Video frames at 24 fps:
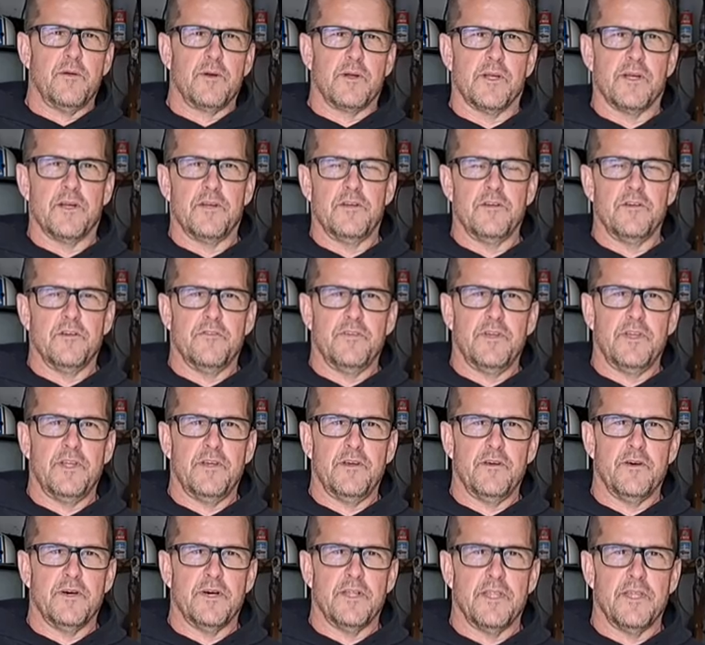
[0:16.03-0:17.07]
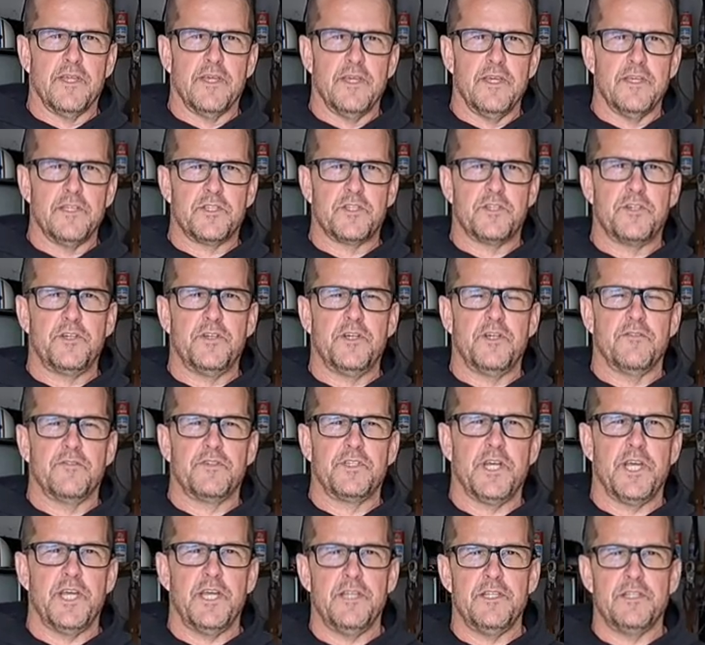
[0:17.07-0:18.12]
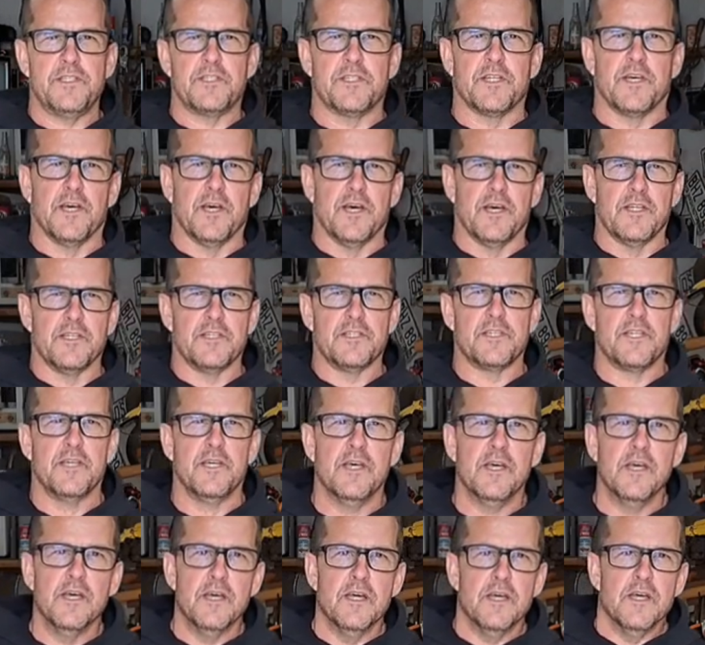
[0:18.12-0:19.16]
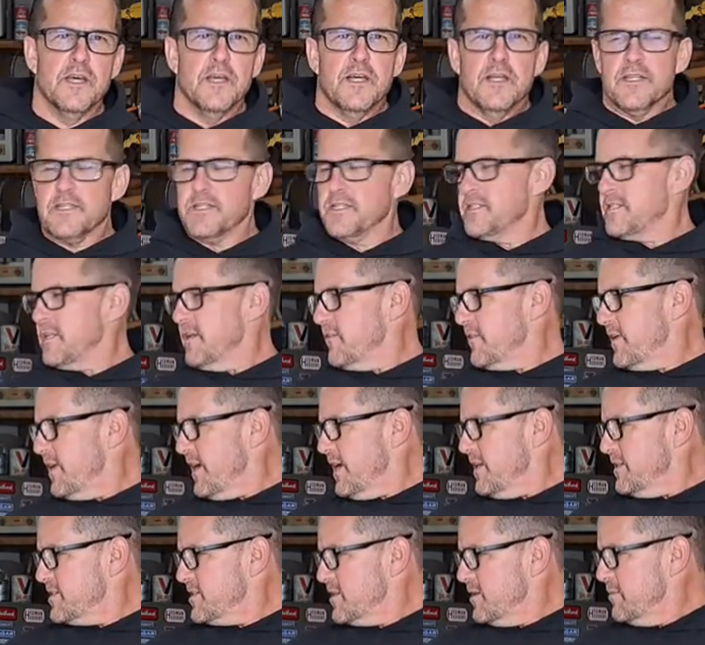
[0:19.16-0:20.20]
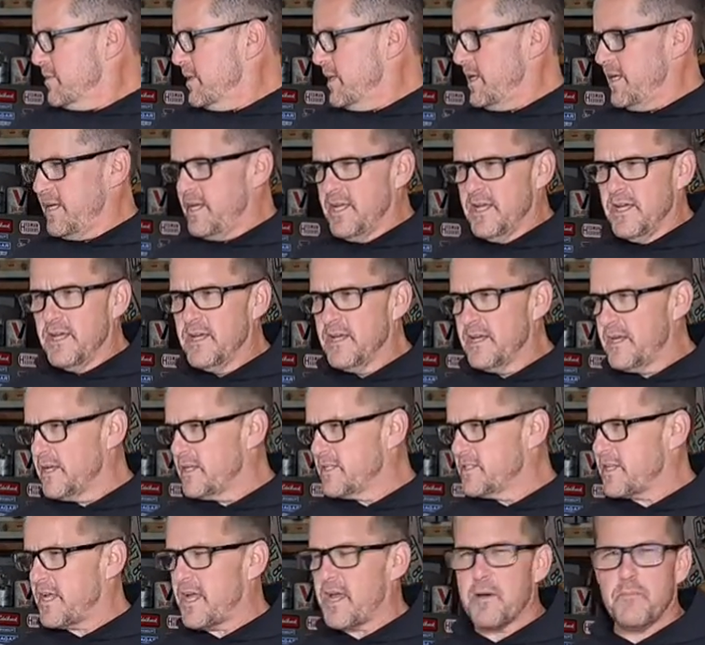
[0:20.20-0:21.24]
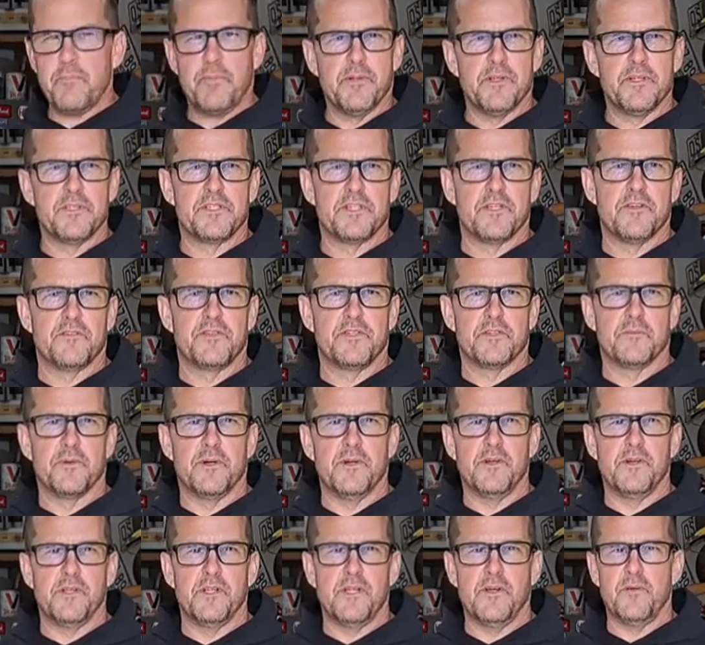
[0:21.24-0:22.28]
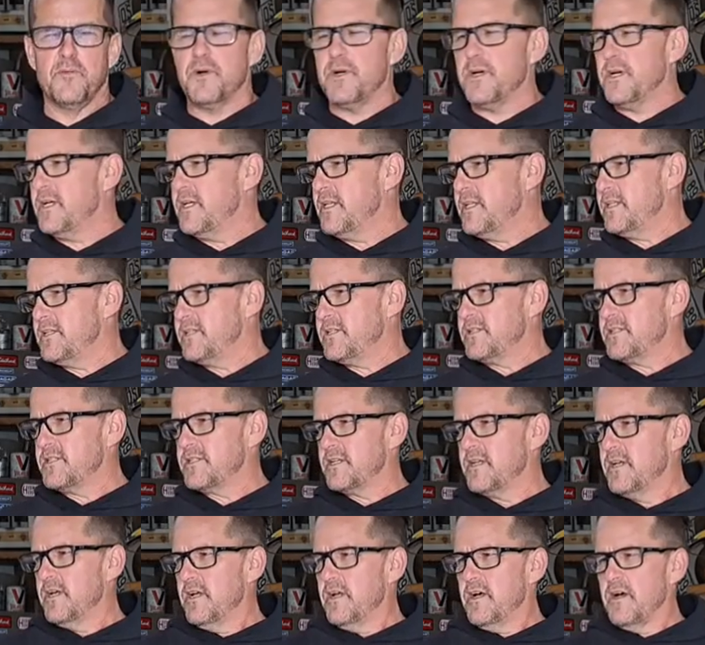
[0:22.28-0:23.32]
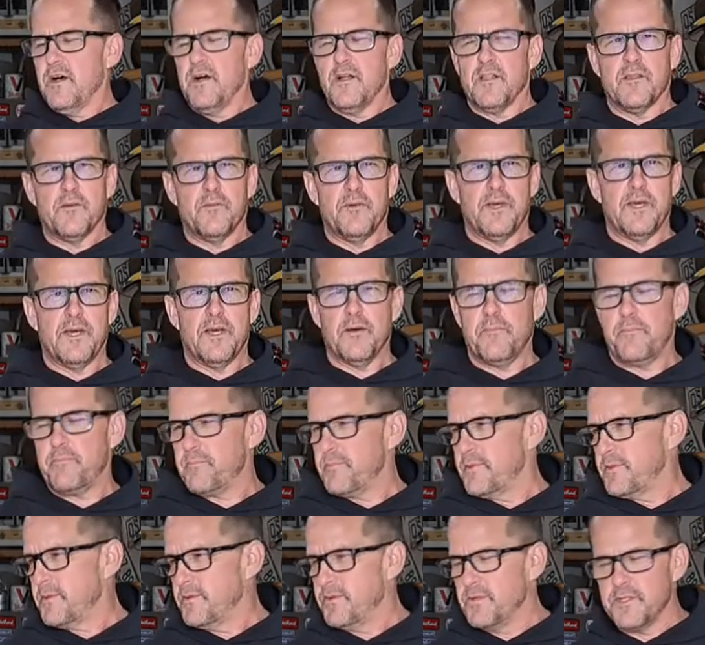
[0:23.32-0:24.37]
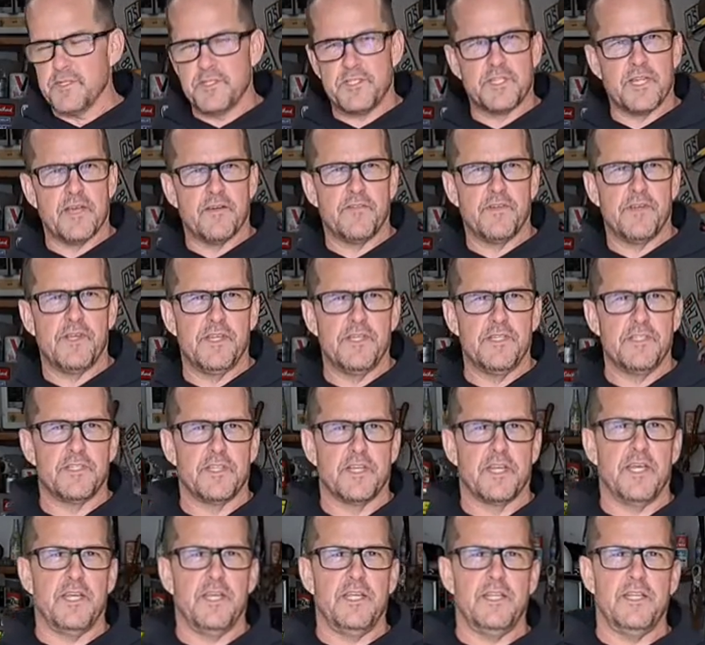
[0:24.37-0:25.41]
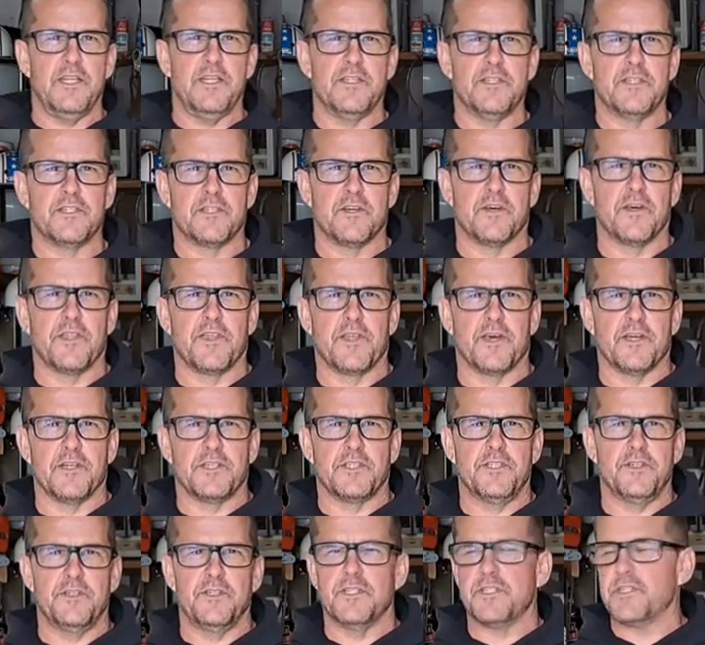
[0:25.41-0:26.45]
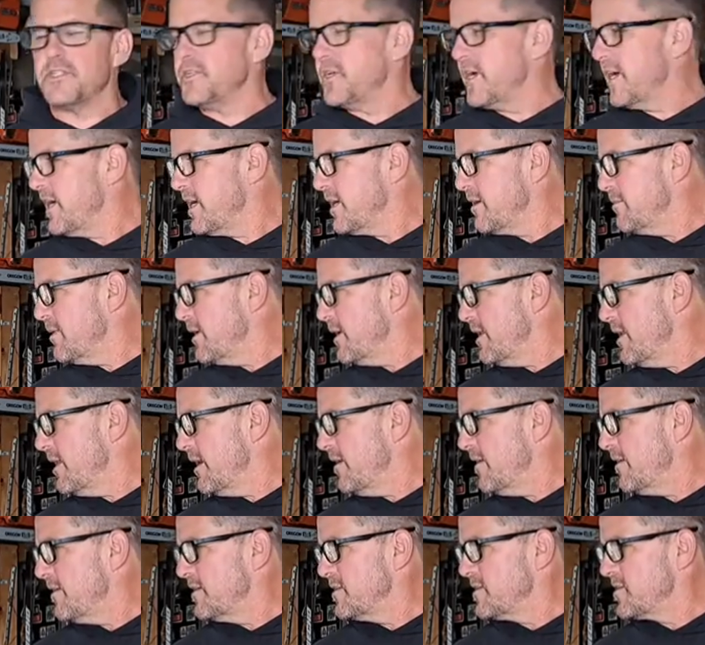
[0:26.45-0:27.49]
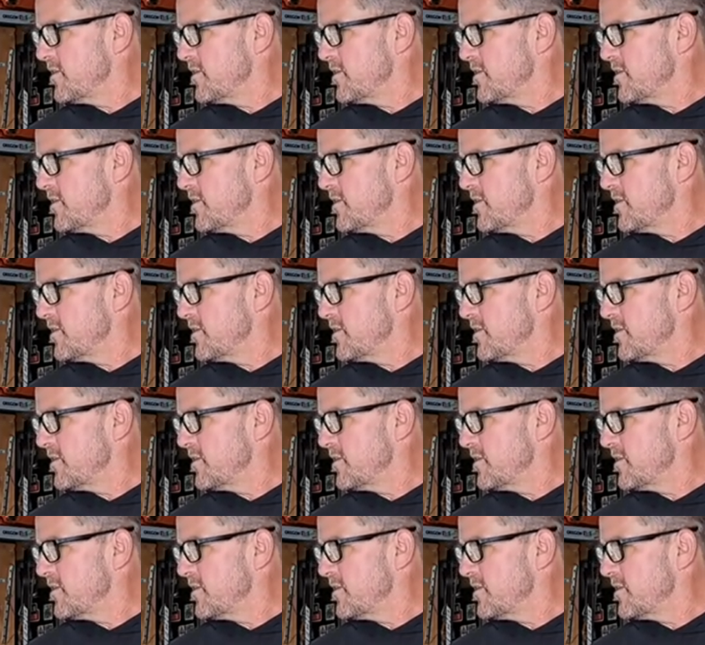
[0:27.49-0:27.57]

we're going to do a video on the history of chainsaws. Since I've got so many examples of some early ones, all the way up through the 70s and 80s, so I thought, shoot, let's drag them all out and